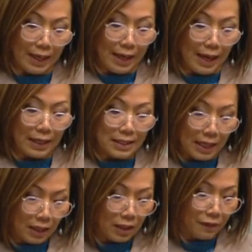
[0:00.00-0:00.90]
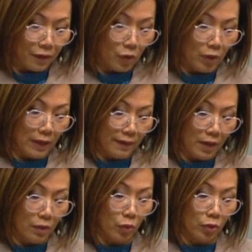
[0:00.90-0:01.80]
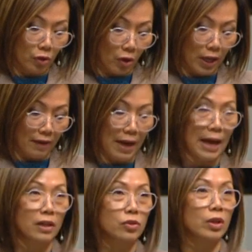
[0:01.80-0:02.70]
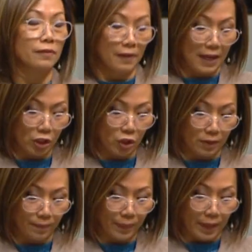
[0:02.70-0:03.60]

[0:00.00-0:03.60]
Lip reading: Extending the fuel levy would not have added to inflation.